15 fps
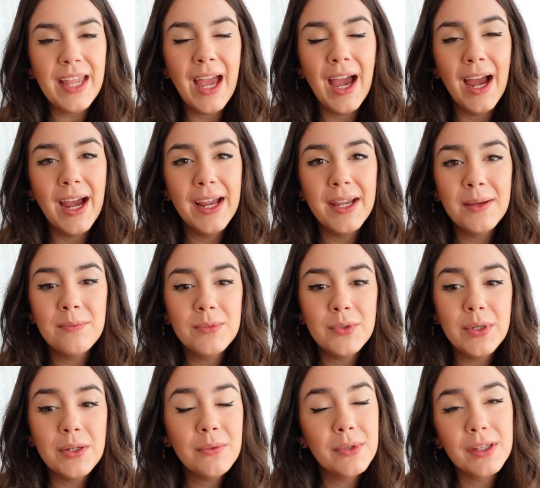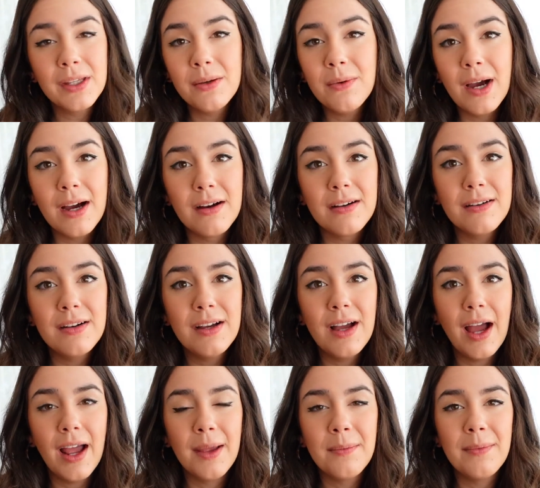I am doing really well.
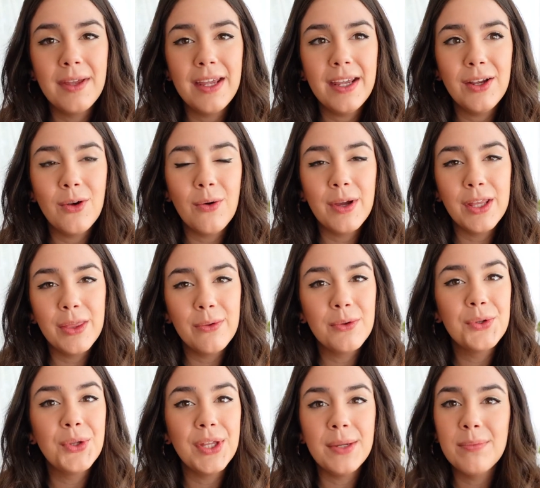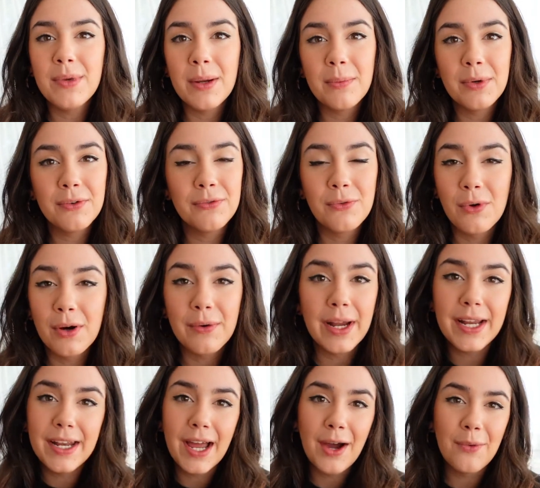I'm going through leap number four
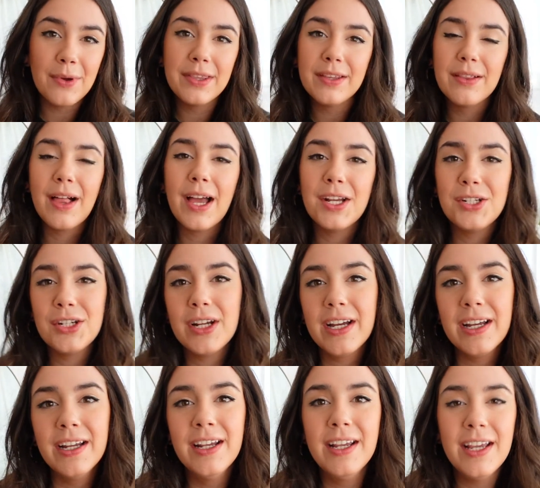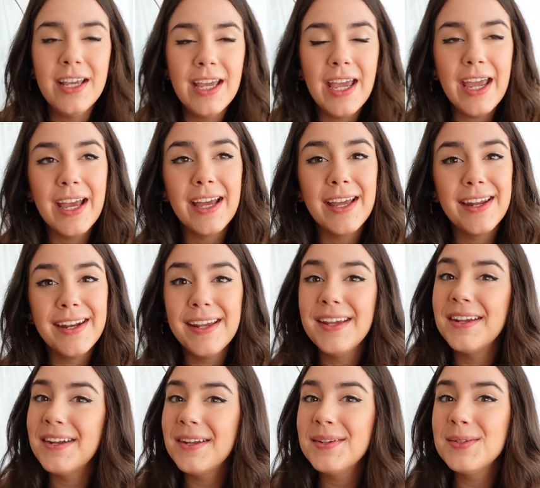right now with Elijah, and
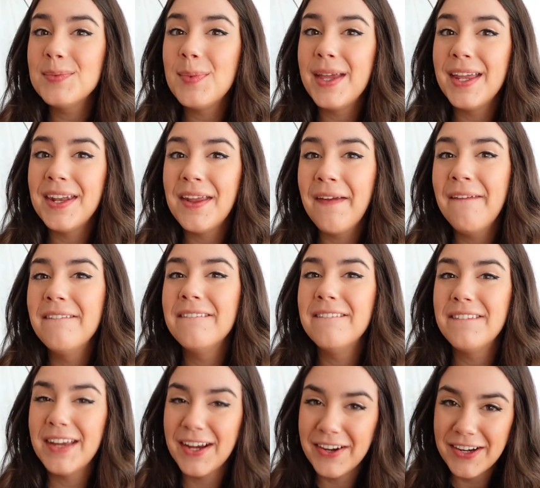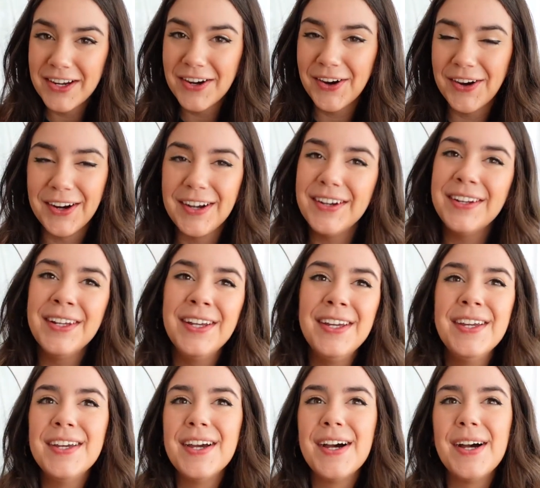it has been very hard.
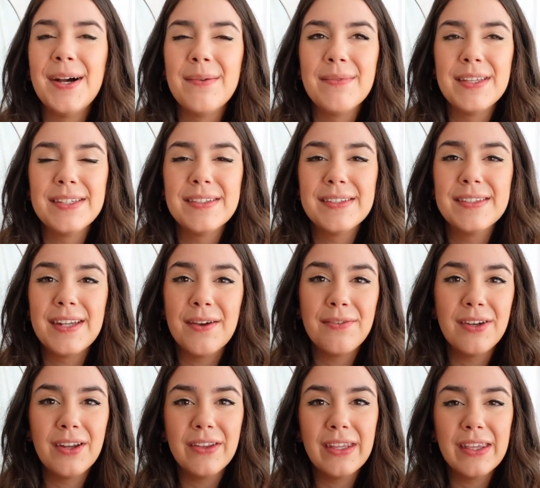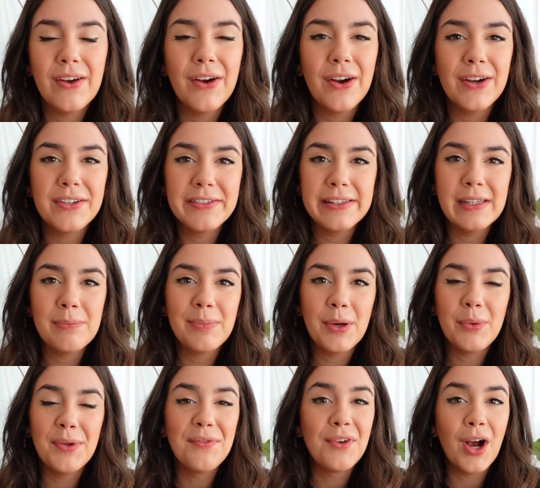Um, this is definitely the hardest leap that
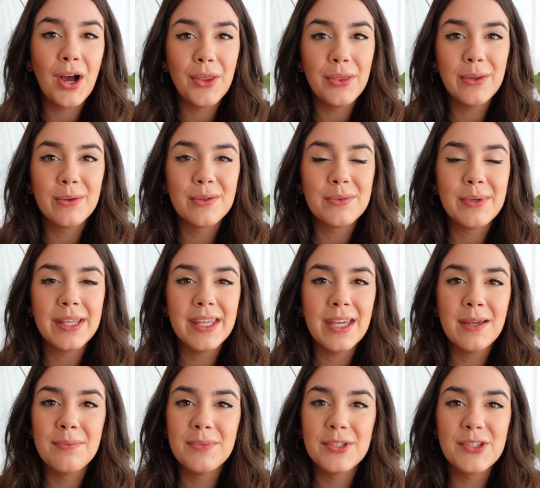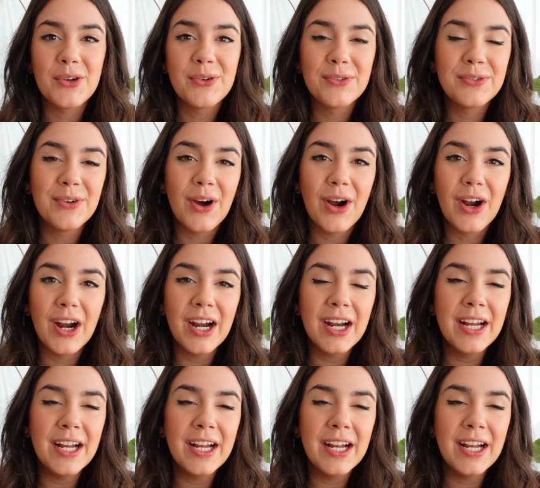we've gone through with him so far.